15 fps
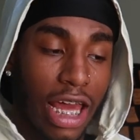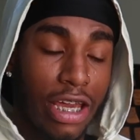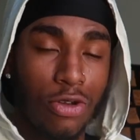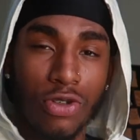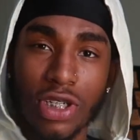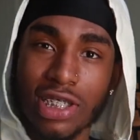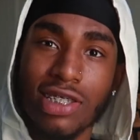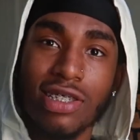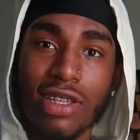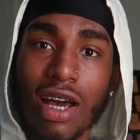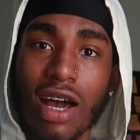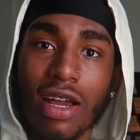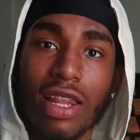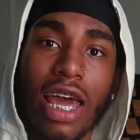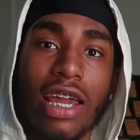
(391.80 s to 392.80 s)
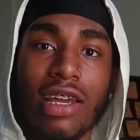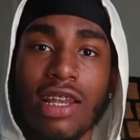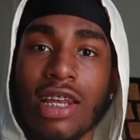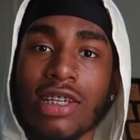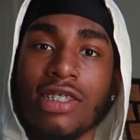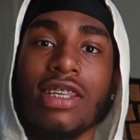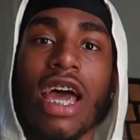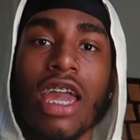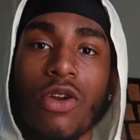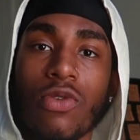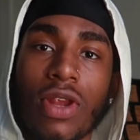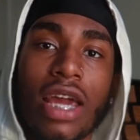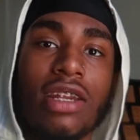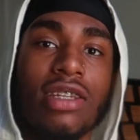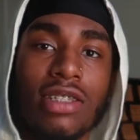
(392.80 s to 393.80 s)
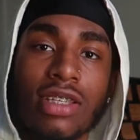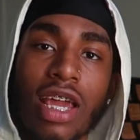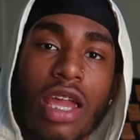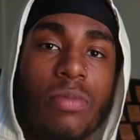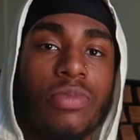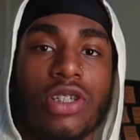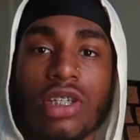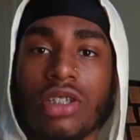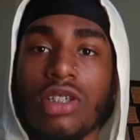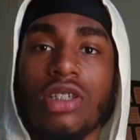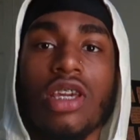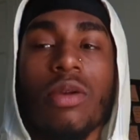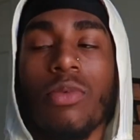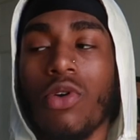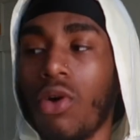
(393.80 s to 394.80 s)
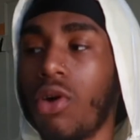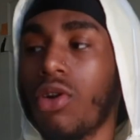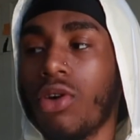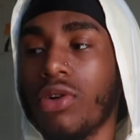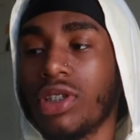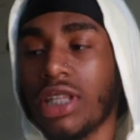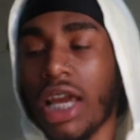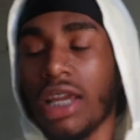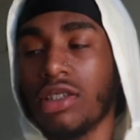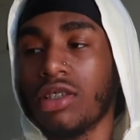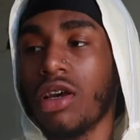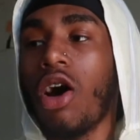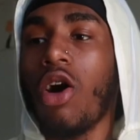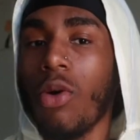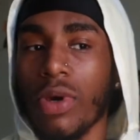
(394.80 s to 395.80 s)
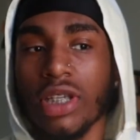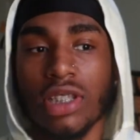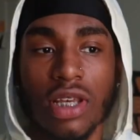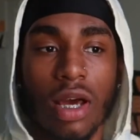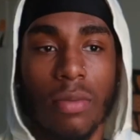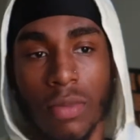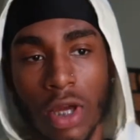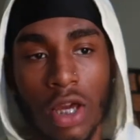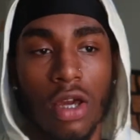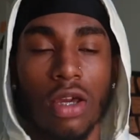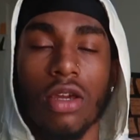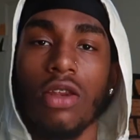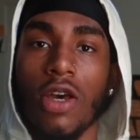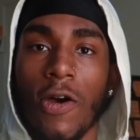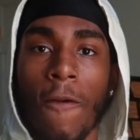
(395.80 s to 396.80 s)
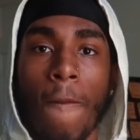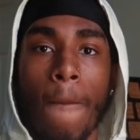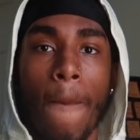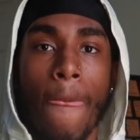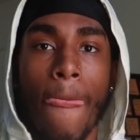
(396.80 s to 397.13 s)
like you just stuck like in a cycle like the same shit just keep going or it's like it's always some you know